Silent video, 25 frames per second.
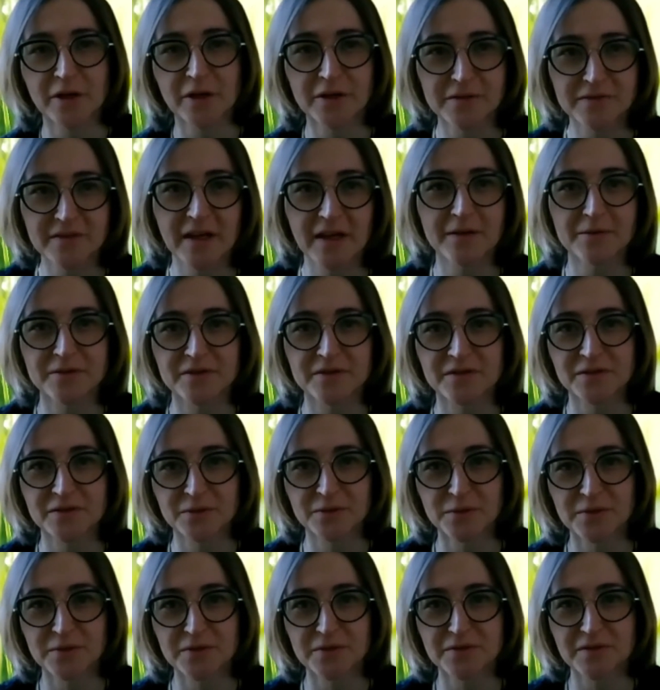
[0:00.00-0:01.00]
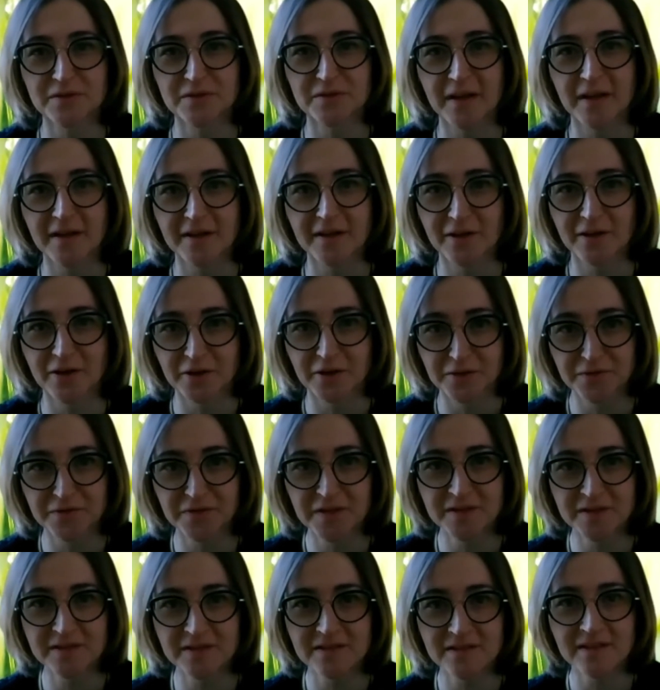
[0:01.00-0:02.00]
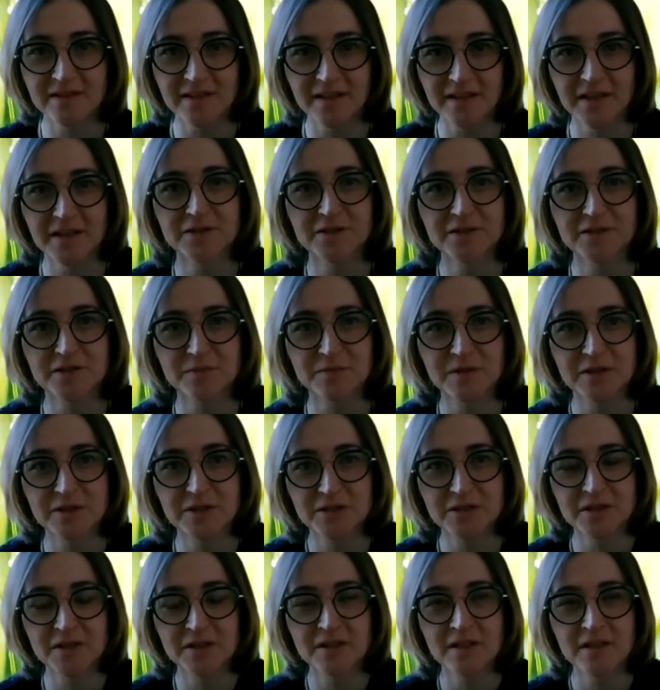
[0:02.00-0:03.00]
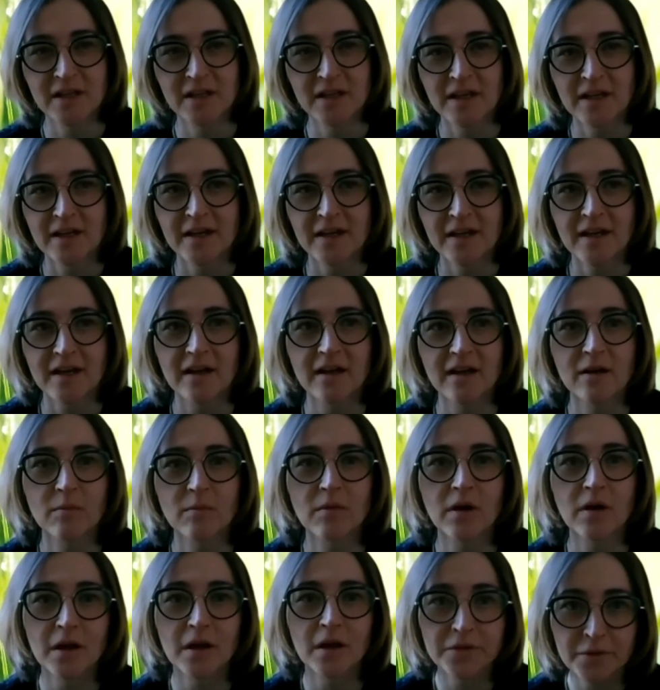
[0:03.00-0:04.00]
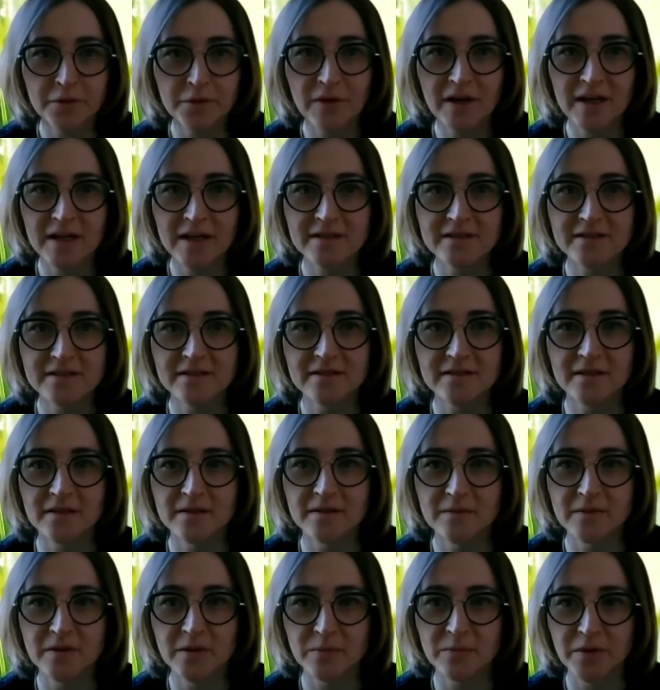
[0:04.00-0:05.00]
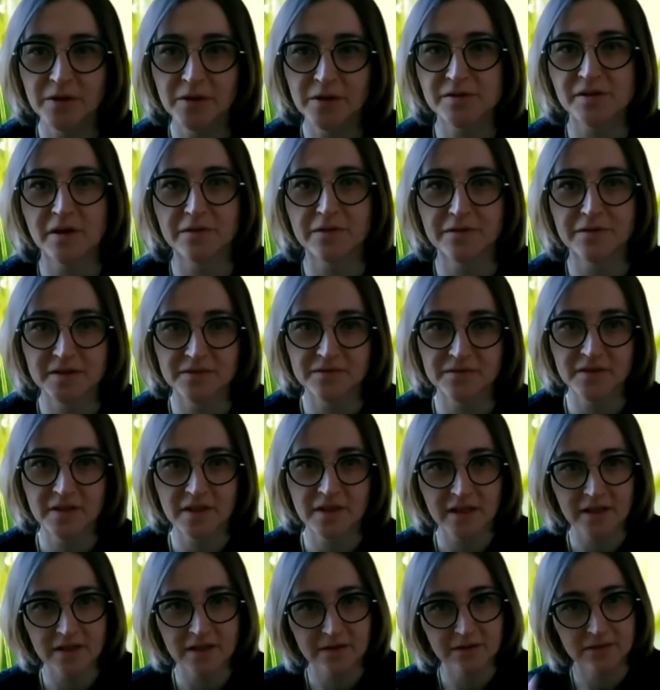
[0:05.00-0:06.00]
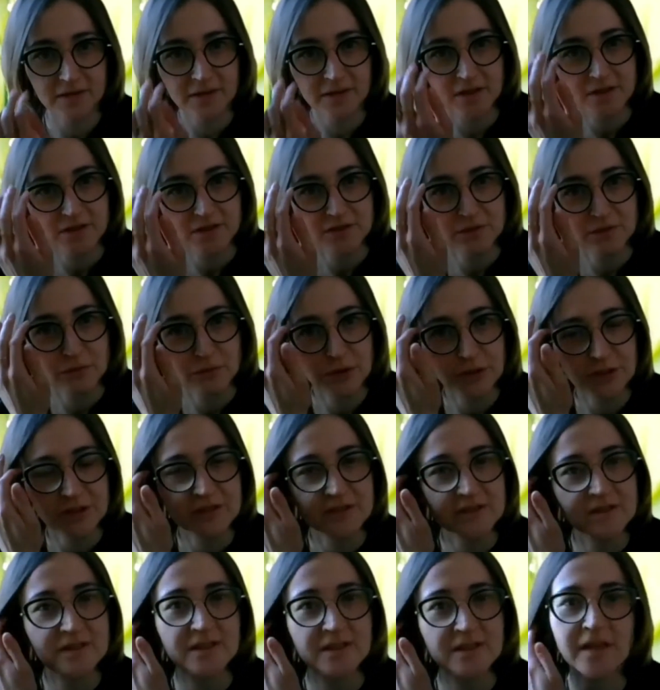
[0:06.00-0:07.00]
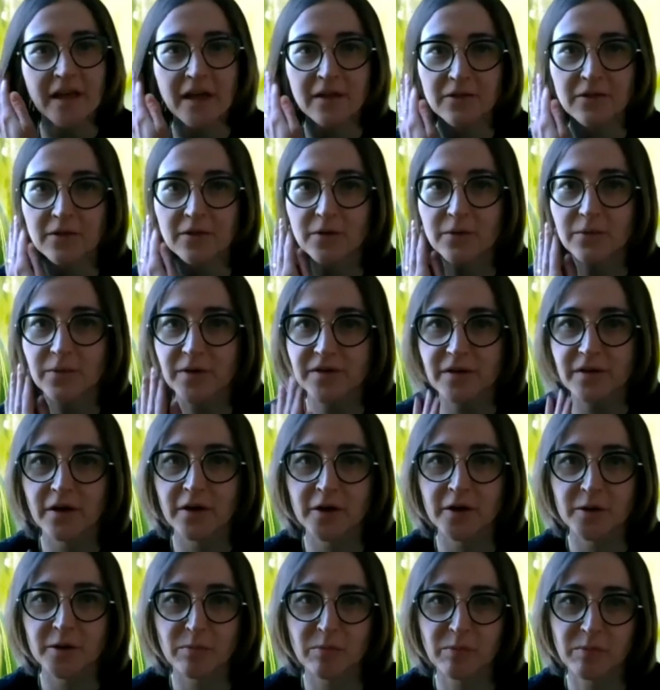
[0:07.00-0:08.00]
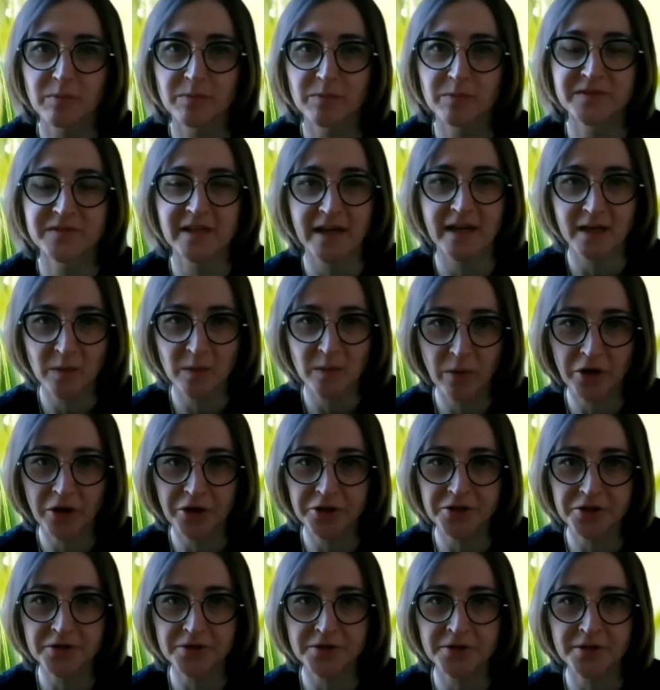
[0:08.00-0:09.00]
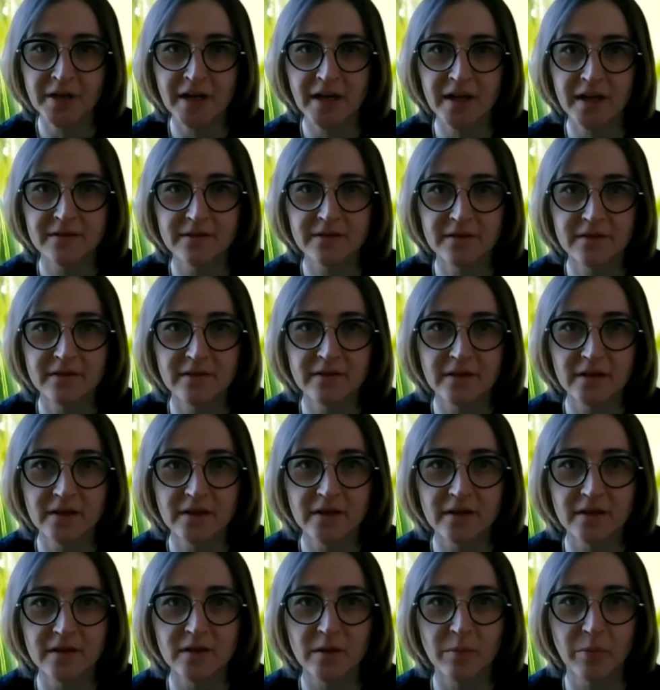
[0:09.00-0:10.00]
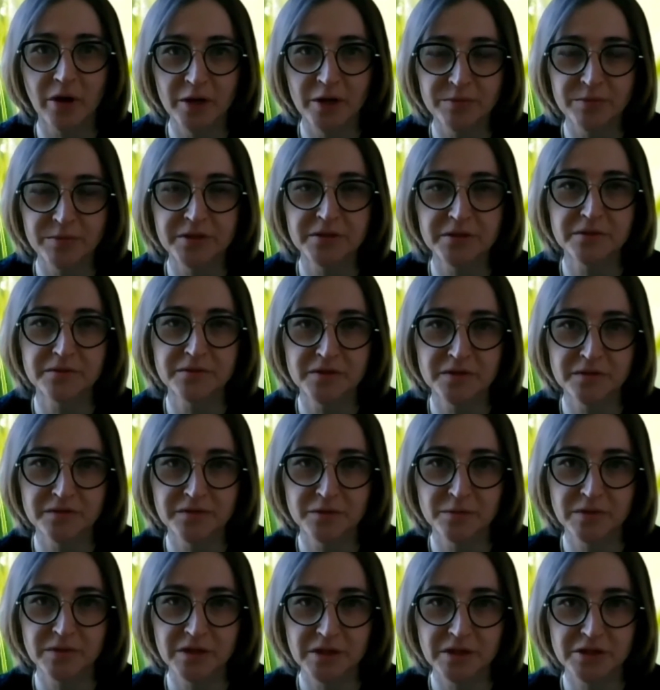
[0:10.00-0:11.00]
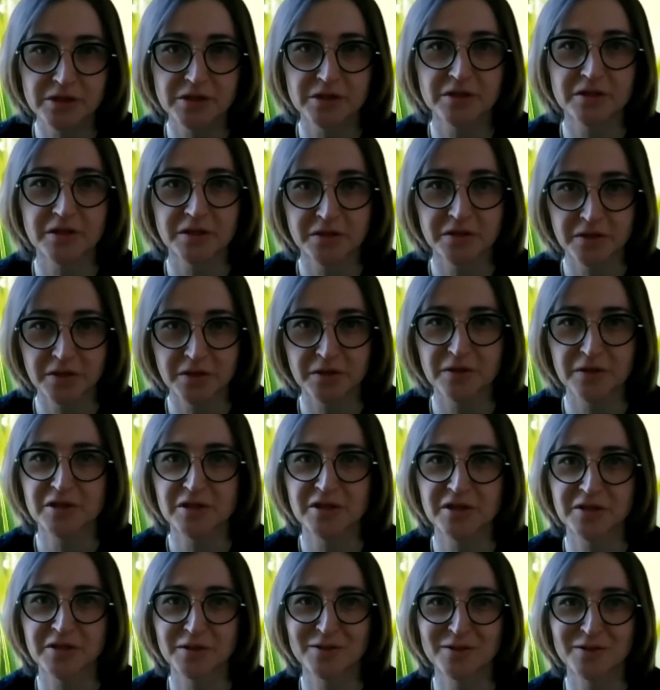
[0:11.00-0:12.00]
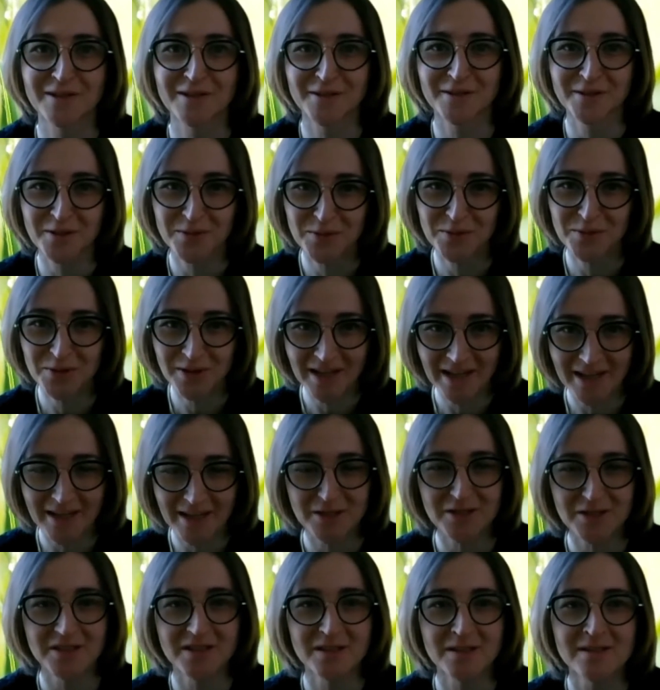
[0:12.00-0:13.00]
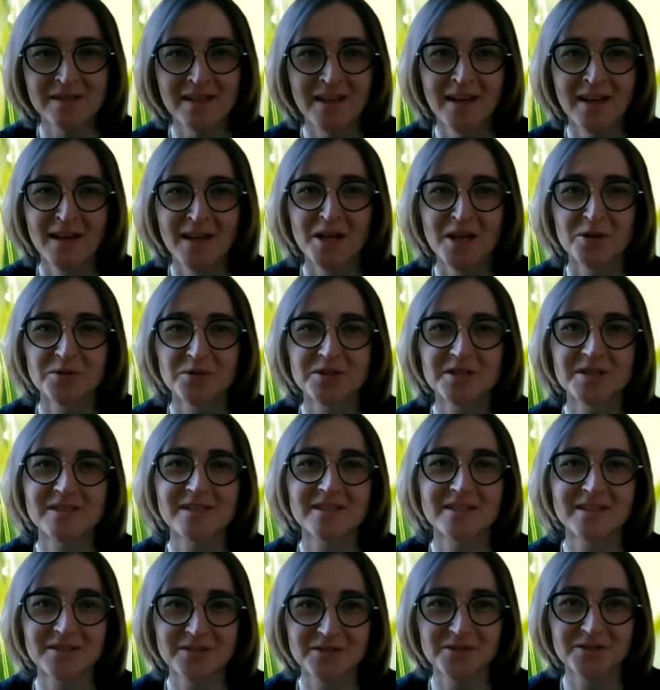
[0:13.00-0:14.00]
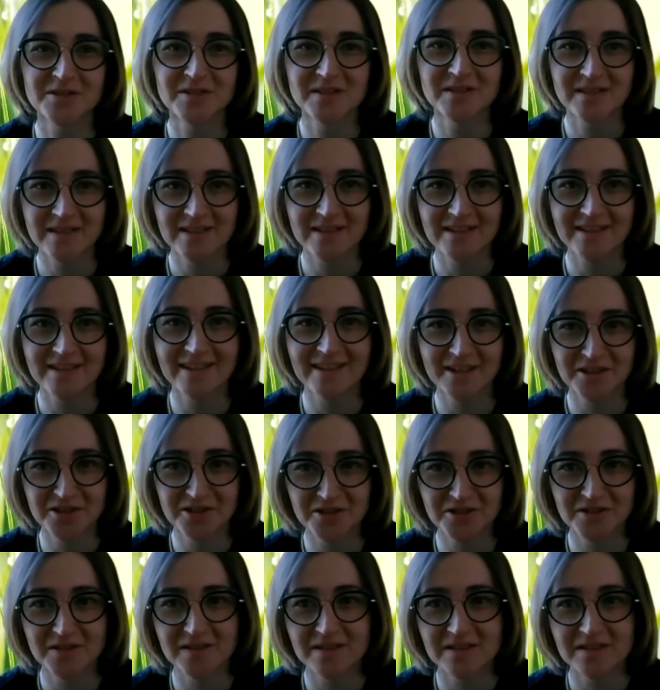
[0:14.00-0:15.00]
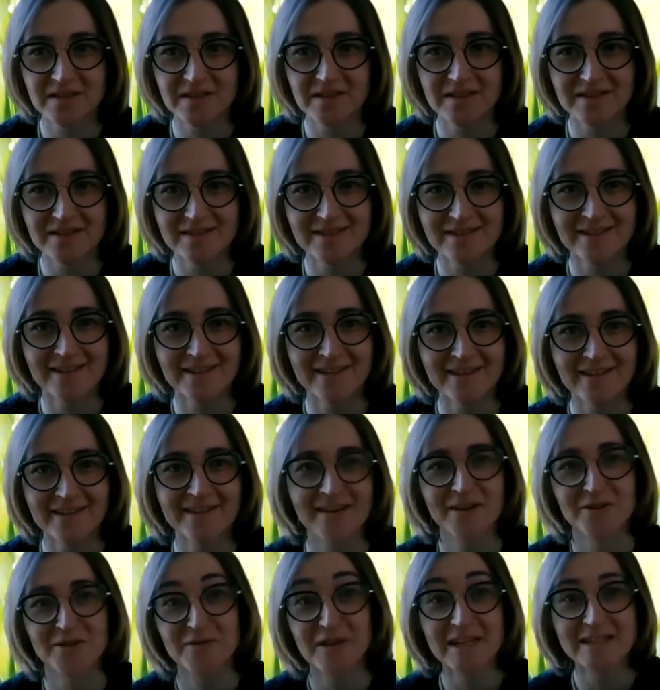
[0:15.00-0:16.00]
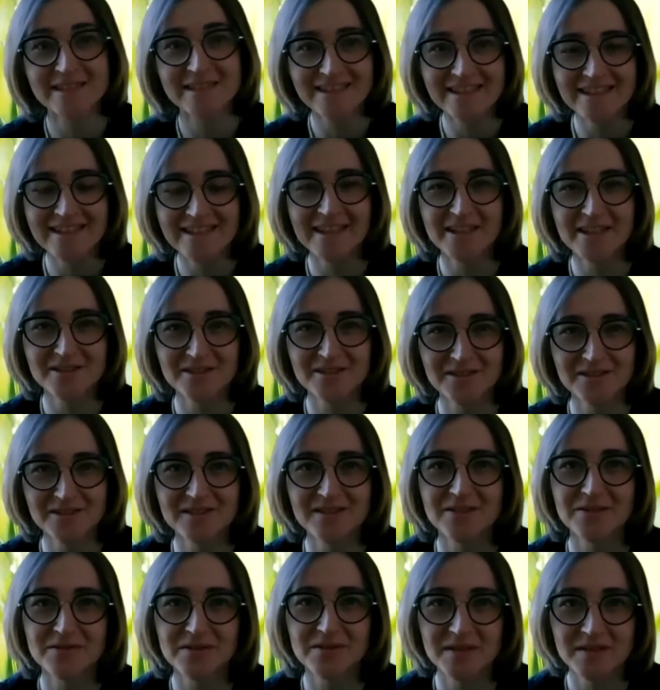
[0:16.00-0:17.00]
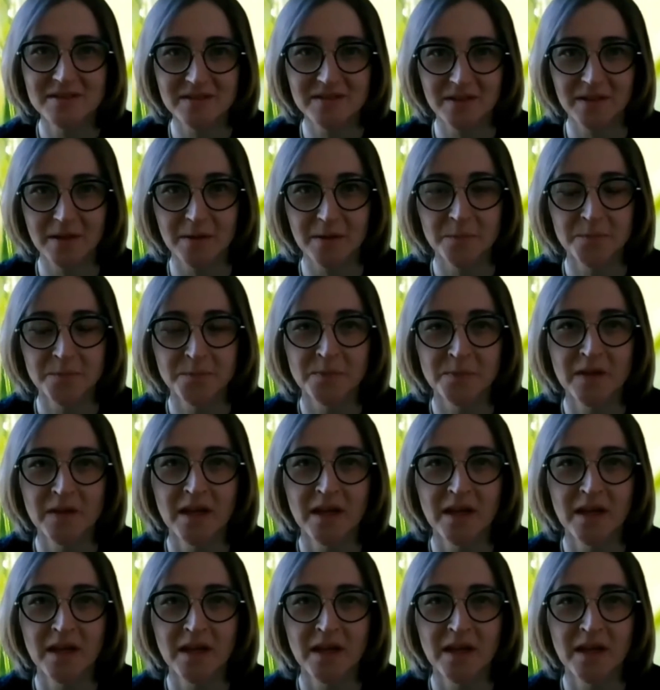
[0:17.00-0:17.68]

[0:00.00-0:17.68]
part of that was School of Data conference that Kate just mentioned. Otherwise, the Mayor's Office of Data Analytics works together with our tech partner at the Department of Information Technology and Telecommunications, which is another city agency. That's the kind of IT agency of the city.